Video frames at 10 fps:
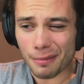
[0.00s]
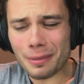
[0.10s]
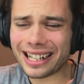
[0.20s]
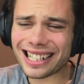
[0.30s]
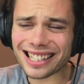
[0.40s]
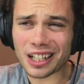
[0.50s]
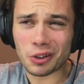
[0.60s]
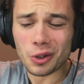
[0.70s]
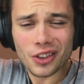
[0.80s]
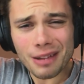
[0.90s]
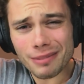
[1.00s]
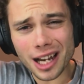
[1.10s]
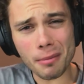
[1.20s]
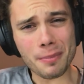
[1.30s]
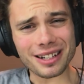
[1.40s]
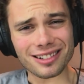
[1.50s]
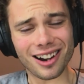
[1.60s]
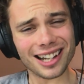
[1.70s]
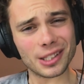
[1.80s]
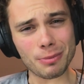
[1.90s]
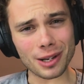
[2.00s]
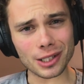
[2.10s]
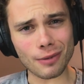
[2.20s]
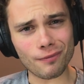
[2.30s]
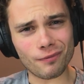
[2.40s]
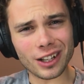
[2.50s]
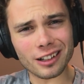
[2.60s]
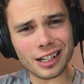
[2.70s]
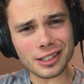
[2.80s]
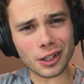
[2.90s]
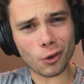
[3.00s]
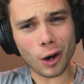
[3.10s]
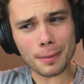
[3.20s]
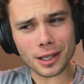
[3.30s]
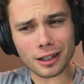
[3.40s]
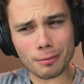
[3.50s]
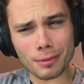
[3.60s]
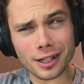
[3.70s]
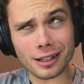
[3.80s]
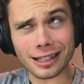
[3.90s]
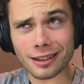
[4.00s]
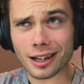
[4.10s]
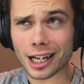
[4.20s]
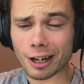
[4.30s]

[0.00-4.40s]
I mean, I guess that could then become a bit dicey, because if felonies and crimes are committed in that